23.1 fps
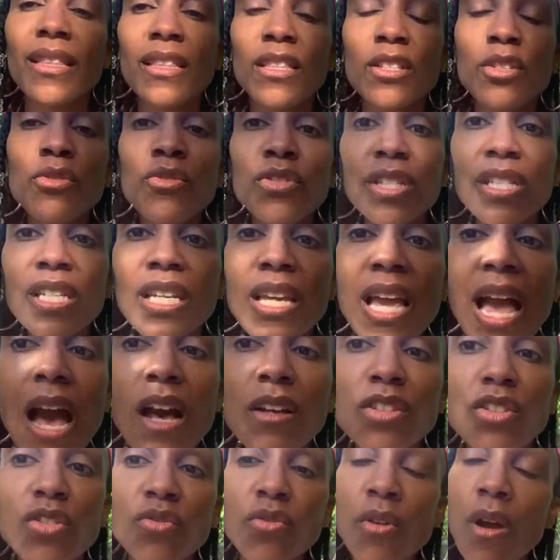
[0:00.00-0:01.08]
you see how
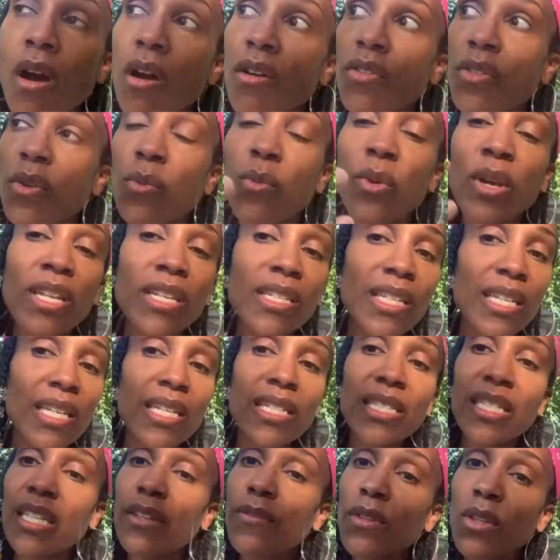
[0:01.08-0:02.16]
strong the wind
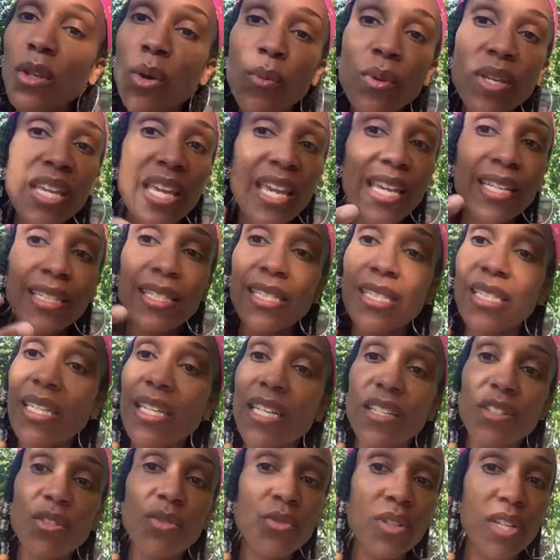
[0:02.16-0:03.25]
is, even though we can't see
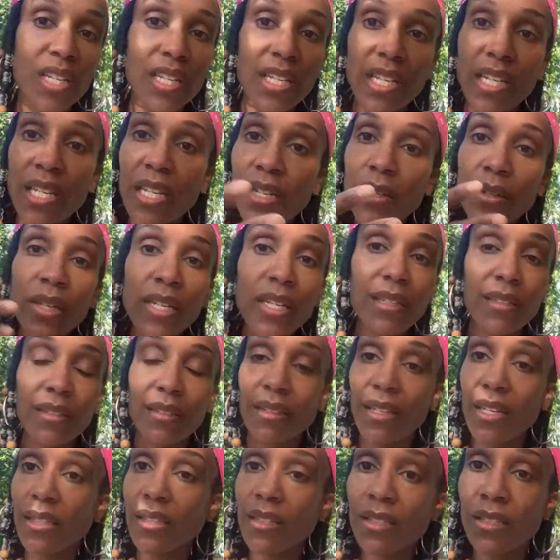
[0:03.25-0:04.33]
it. You can hear it
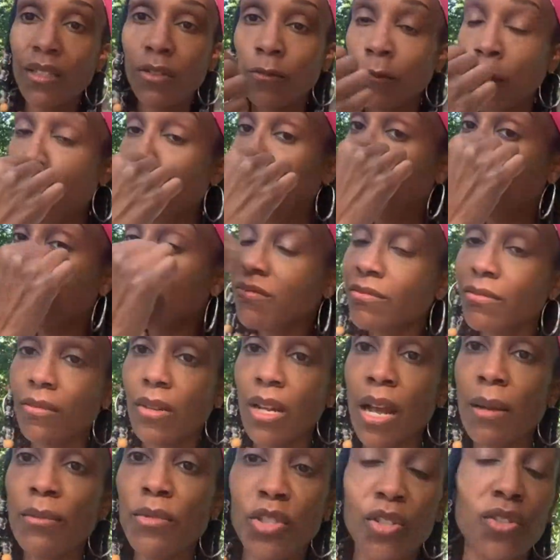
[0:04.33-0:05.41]
in this phone,
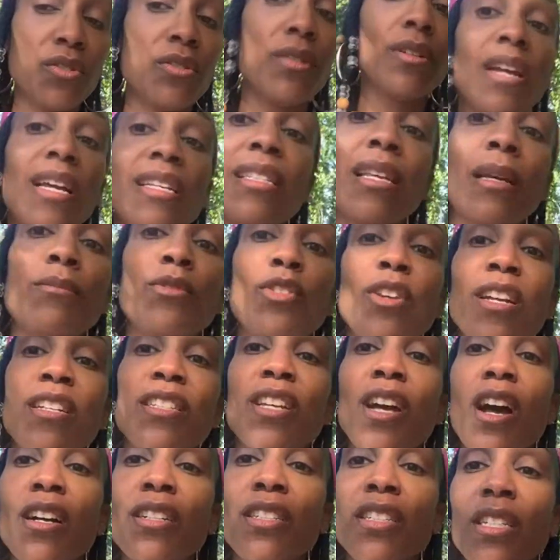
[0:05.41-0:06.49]
I'm sure, as I'm trying to
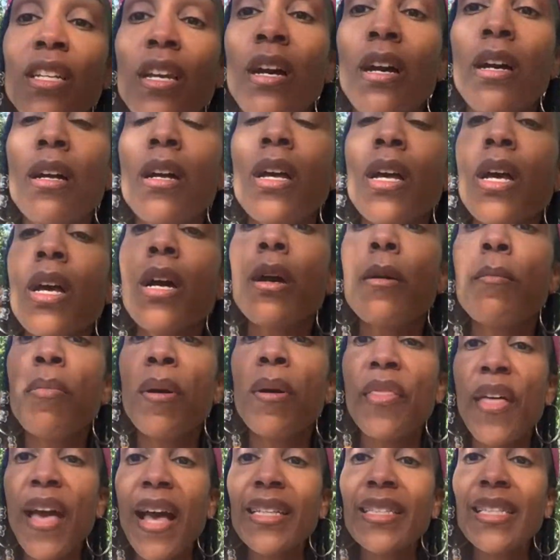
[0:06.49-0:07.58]
talk to y'all.
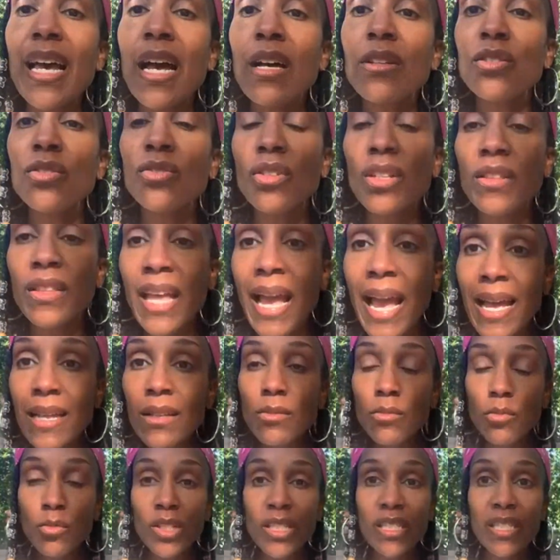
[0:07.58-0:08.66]
But that's how that
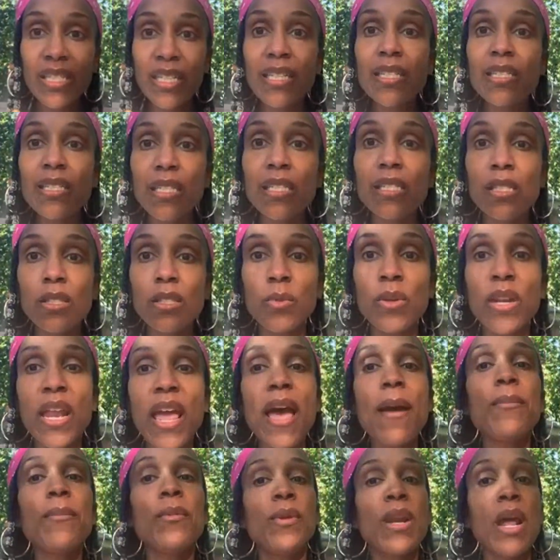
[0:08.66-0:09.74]
resistance is what
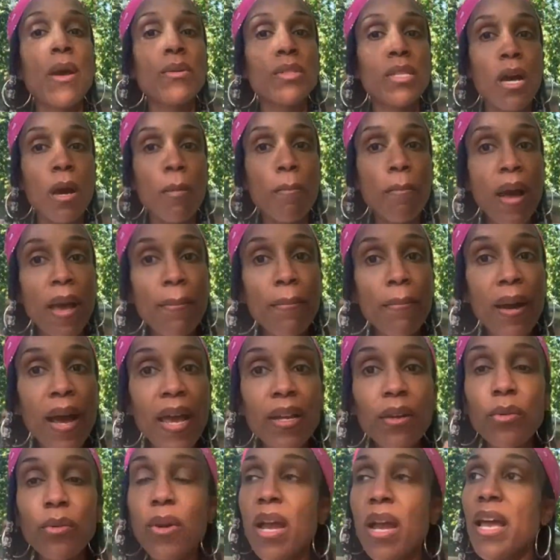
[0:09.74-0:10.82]
happened when I was on my
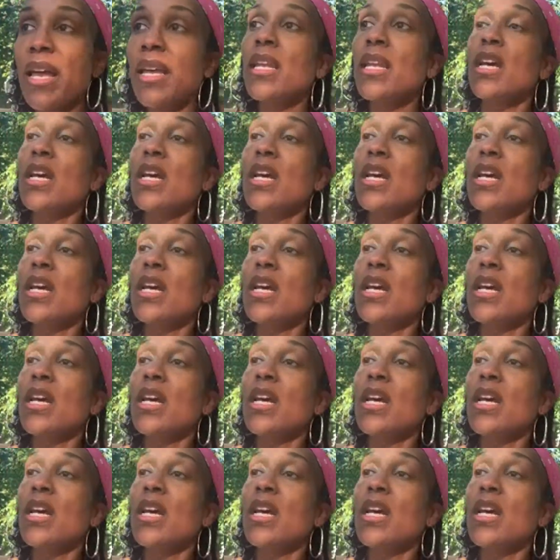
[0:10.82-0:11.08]
bike ride